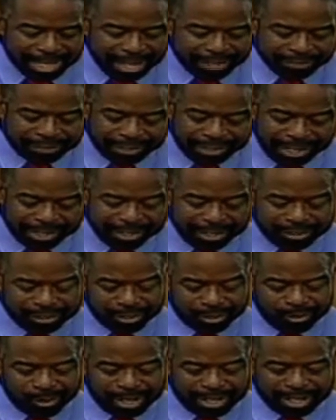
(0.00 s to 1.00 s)
I need
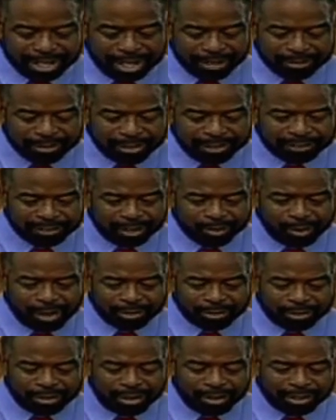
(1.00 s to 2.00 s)
you to wake up. She said,
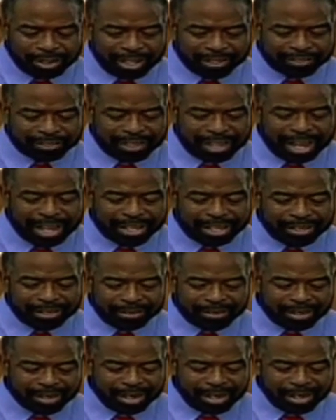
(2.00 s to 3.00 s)
what's wrong, Leslie? I
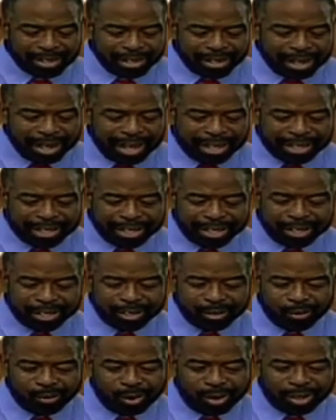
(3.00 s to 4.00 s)
can hear
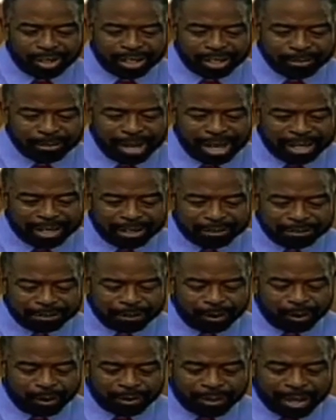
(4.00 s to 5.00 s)
you walking back and
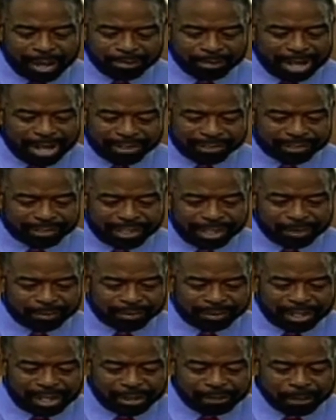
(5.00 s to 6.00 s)
forth. I'm not
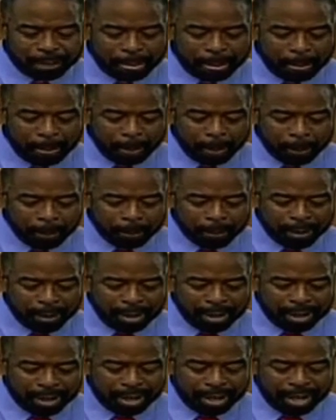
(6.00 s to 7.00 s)
asleep, son.
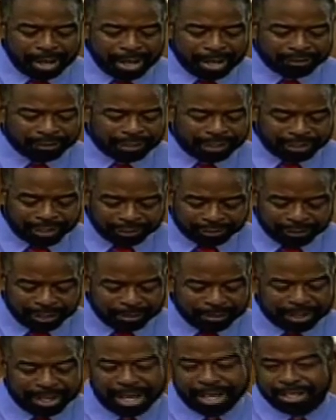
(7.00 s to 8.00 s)
I said, there's
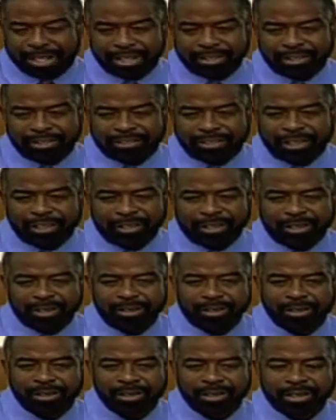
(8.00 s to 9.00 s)
something I need to tell
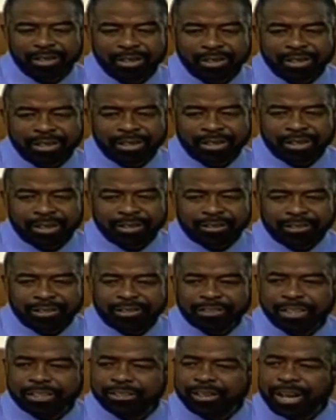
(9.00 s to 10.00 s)
you.
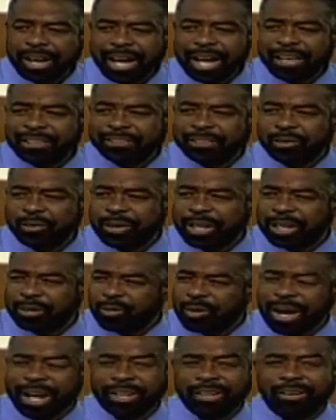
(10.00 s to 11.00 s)
She said, your eyes are
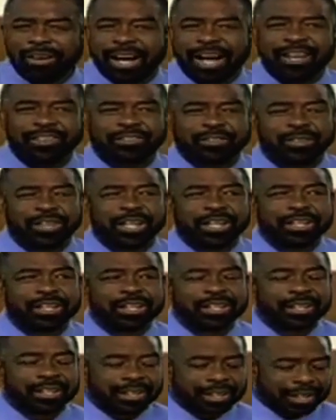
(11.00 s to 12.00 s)
red. Why are your eyes red?
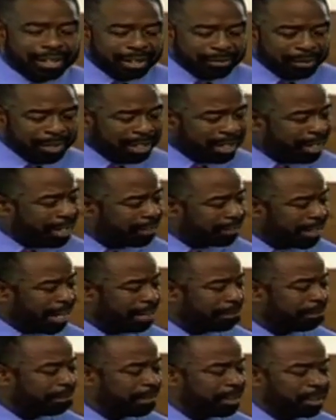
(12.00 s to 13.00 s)
Because
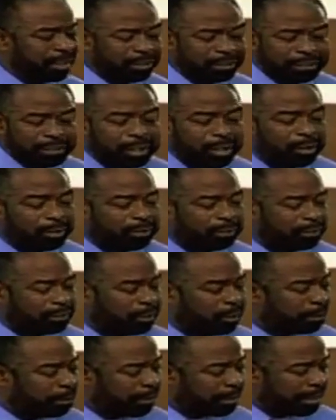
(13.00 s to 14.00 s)
I feel so
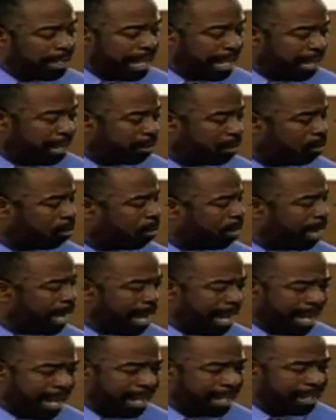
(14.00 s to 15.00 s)
stupid now.
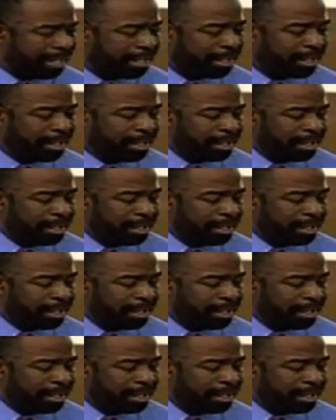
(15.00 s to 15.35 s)
Why?